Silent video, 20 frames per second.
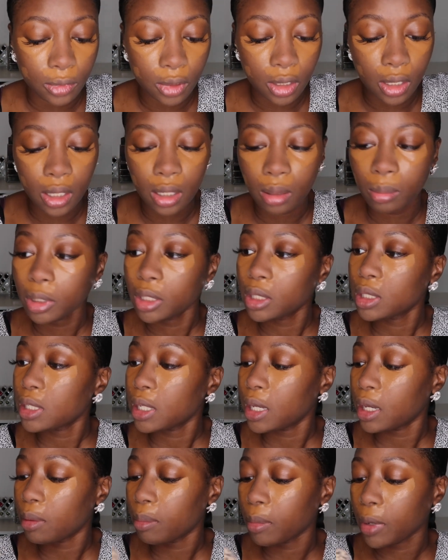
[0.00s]
And I'm gonna
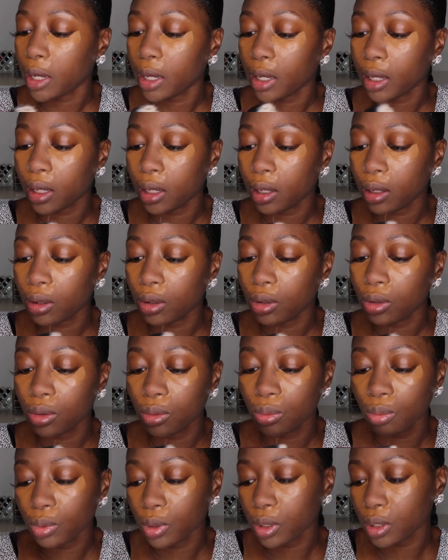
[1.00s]
take my
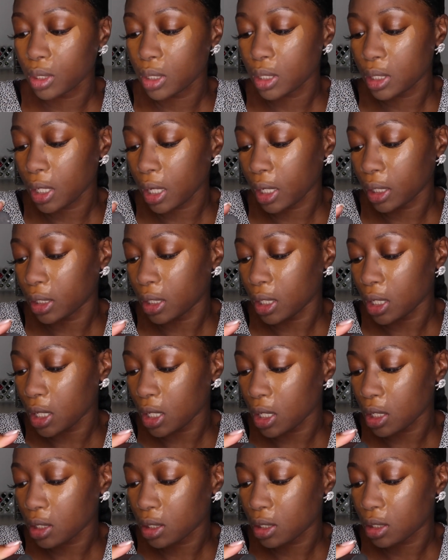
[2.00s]
Real
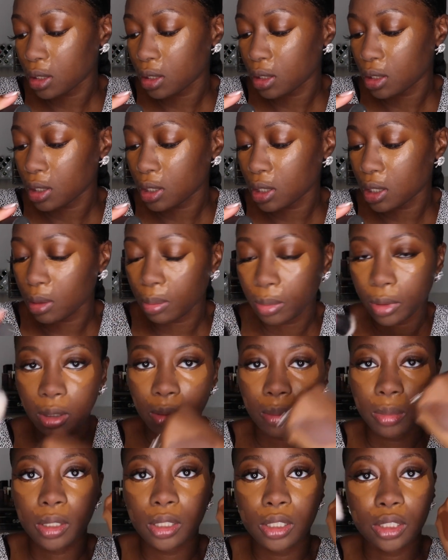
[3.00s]
Techniques
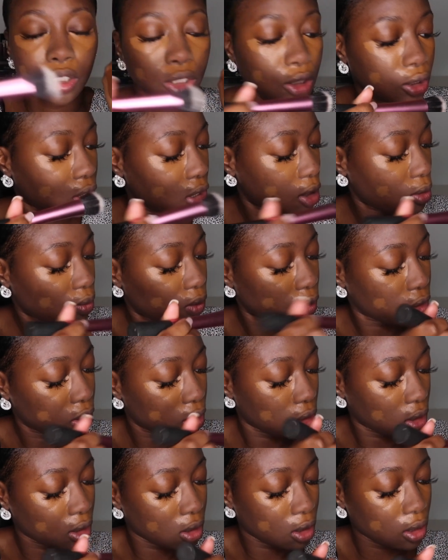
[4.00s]
stippling brush, and we're
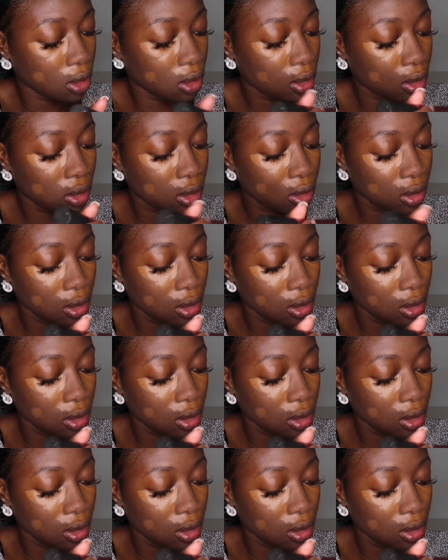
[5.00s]
just gonna